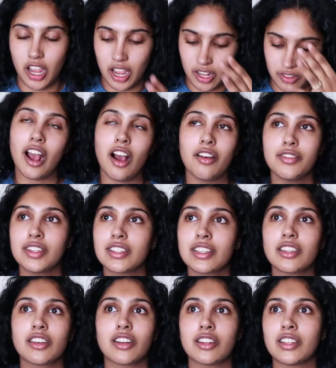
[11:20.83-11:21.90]
And obviously
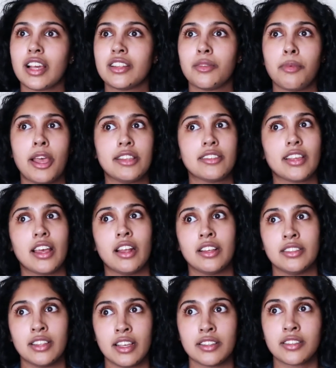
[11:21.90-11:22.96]
there are tons of pens that
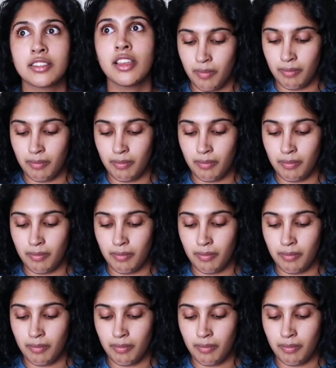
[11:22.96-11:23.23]
exist.